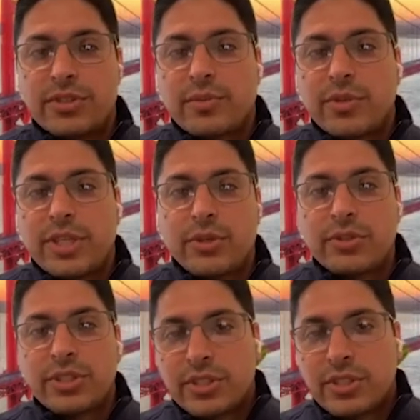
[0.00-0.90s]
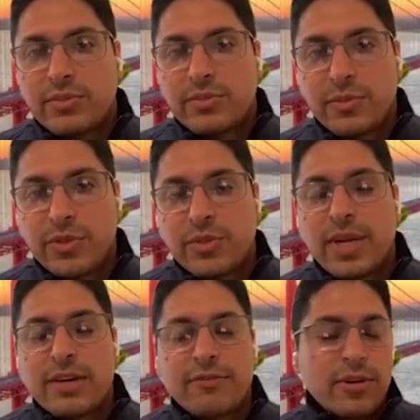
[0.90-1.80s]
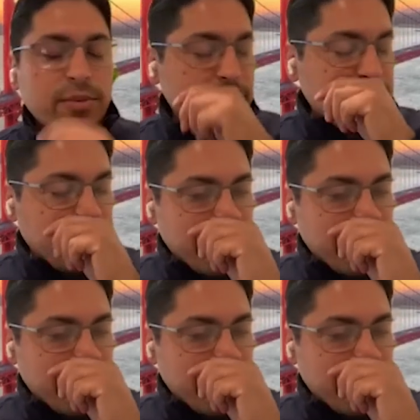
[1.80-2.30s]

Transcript: from your ecosystem, from your platforms.